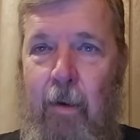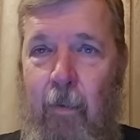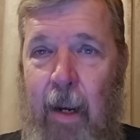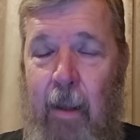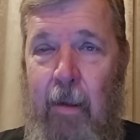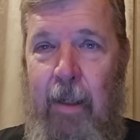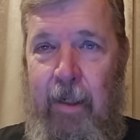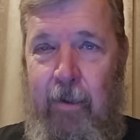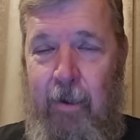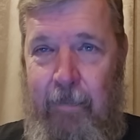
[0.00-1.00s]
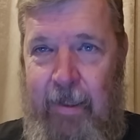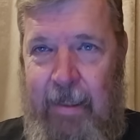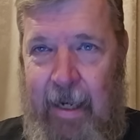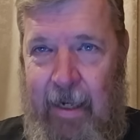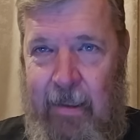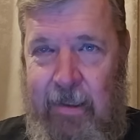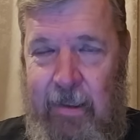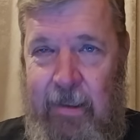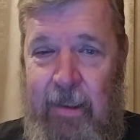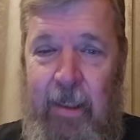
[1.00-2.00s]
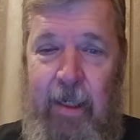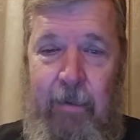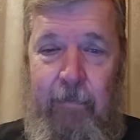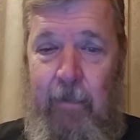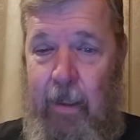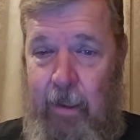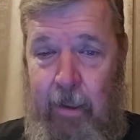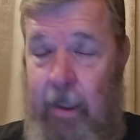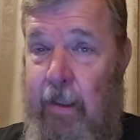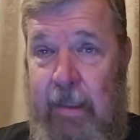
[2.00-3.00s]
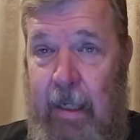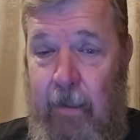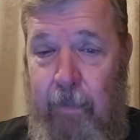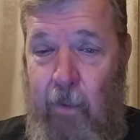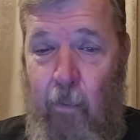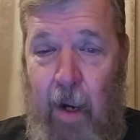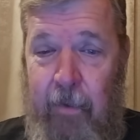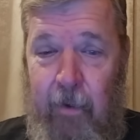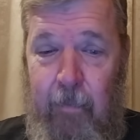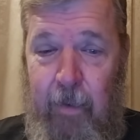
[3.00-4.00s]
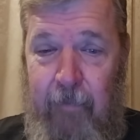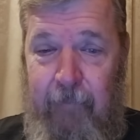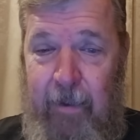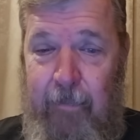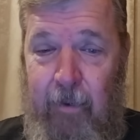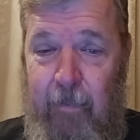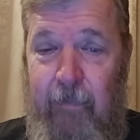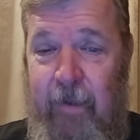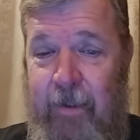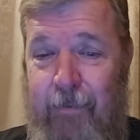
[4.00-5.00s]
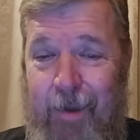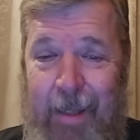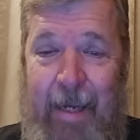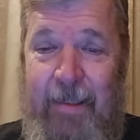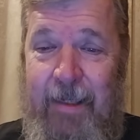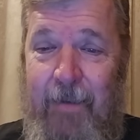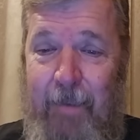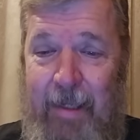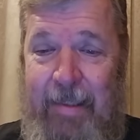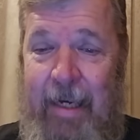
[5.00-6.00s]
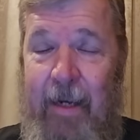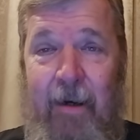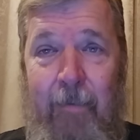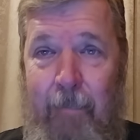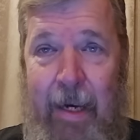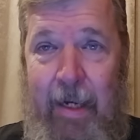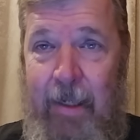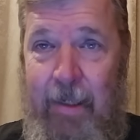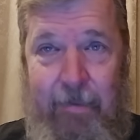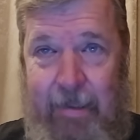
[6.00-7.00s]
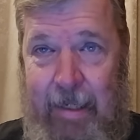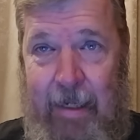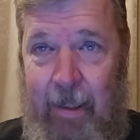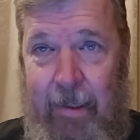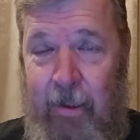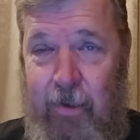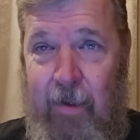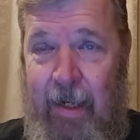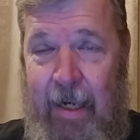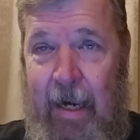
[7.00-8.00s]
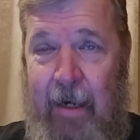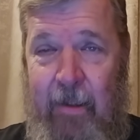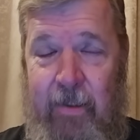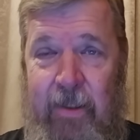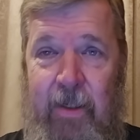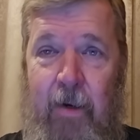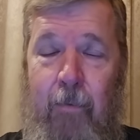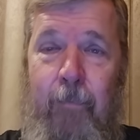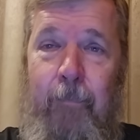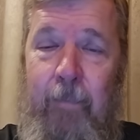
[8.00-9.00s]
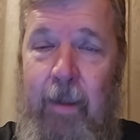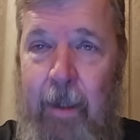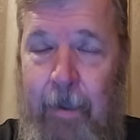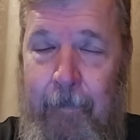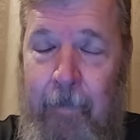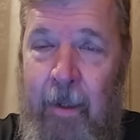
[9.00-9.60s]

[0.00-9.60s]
Well, it could be taxes. You'd say it'd be weather, but if people are moving to Alaska, Montana, Maine, it's not like they're trying to get out of the snow. Okay.